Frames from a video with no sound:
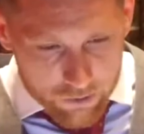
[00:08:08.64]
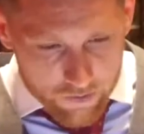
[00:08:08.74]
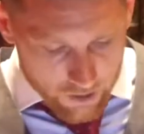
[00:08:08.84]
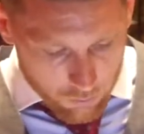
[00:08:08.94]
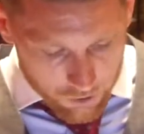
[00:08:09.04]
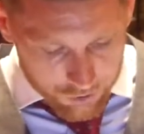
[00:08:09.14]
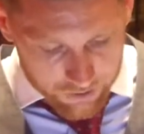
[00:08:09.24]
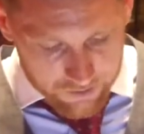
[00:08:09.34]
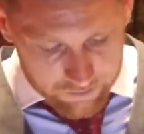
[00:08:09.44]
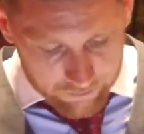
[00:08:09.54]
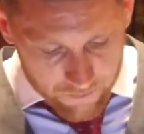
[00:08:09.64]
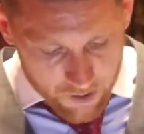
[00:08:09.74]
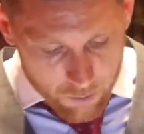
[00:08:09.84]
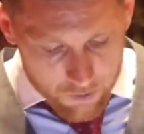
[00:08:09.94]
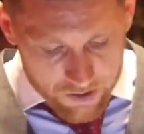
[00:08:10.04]
answer that question,
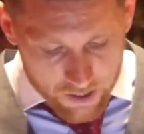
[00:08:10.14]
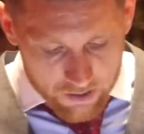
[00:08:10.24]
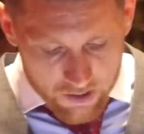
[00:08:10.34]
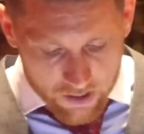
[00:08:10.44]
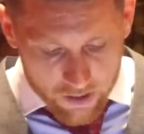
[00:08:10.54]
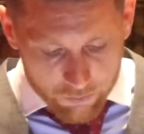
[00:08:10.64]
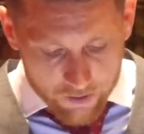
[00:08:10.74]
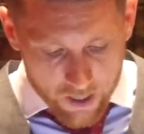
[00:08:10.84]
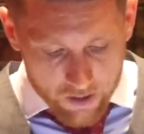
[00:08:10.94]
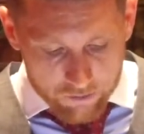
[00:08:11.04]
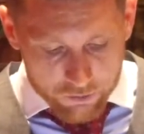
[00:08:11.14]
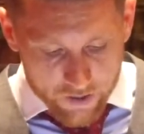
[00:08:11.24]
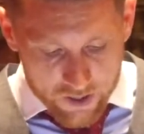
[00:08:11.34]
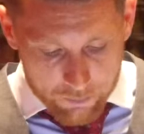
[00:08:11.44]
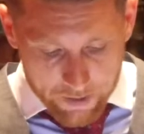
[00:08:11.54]
we said that if we have
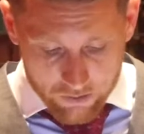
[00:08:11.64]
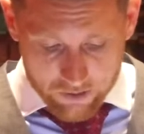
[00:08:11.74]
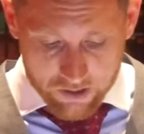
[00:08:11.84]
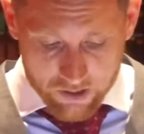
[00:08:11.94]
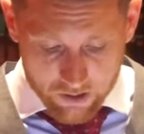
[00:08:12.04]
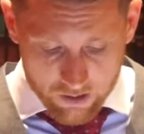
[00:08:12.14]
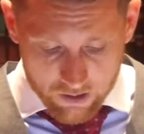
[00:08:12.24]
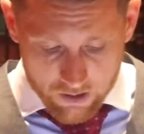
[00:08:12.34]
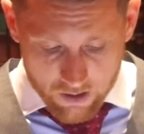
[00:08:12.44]
transparency